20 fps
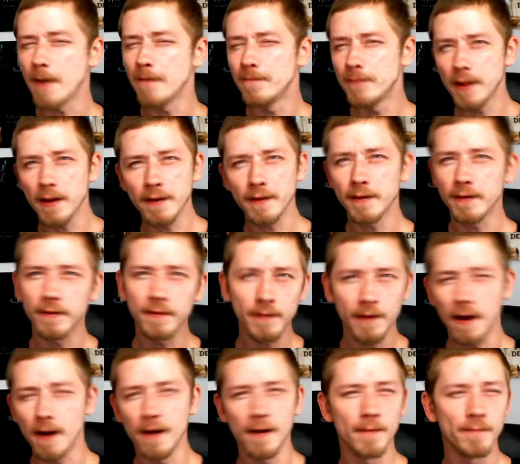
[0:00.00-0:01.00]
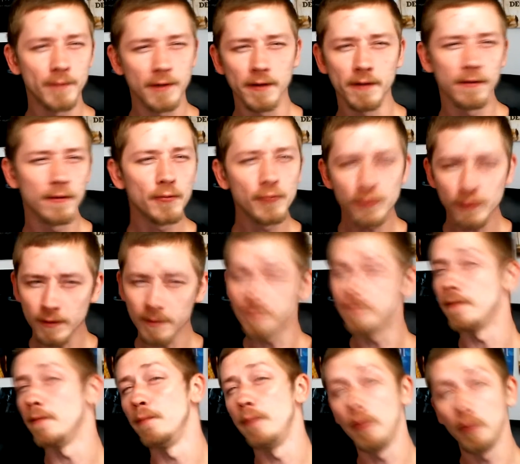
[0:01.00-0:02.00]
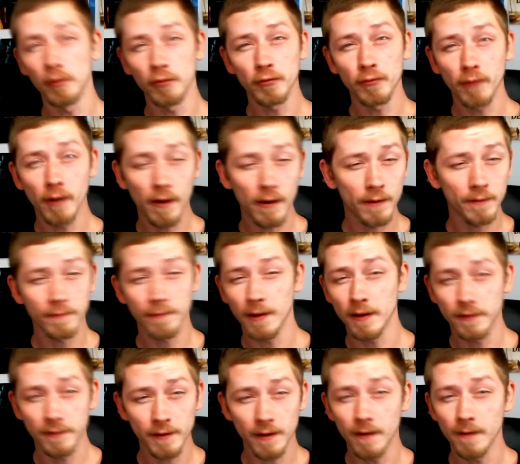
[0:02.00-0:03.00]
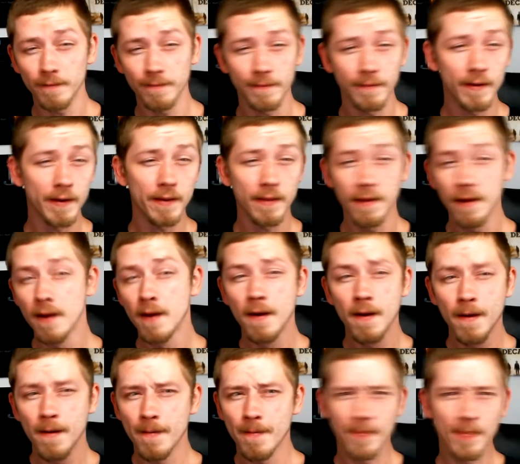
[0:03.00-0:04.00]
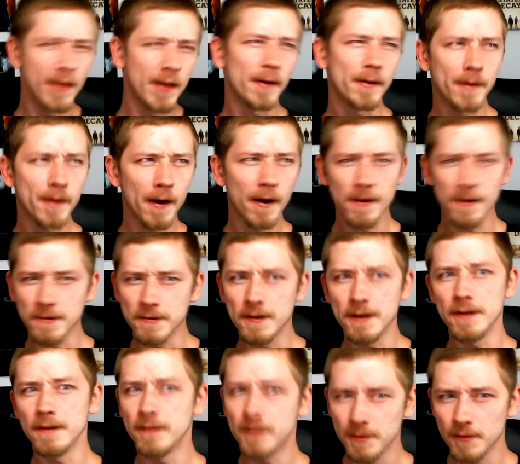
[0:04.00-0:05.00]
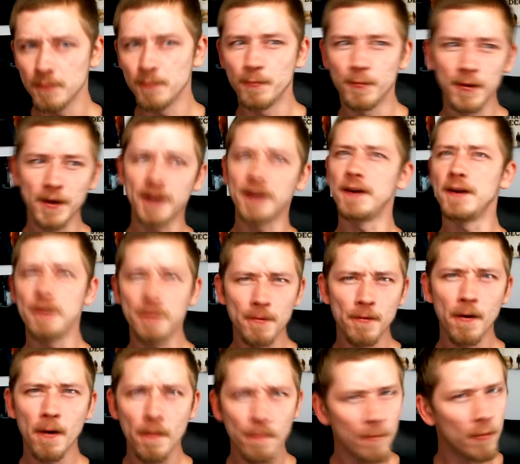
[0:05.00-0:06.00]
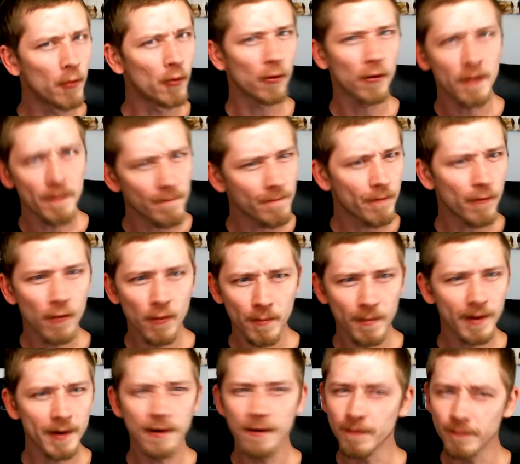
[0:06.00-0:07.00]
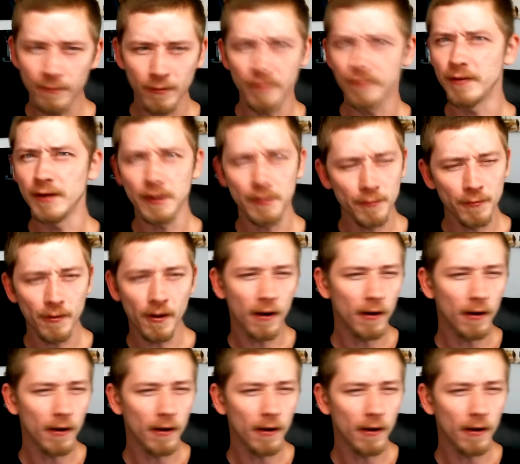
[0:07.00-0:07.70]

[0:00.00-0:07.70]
I've taken time to loosely familiarize myself with the content to bring you a more informative review.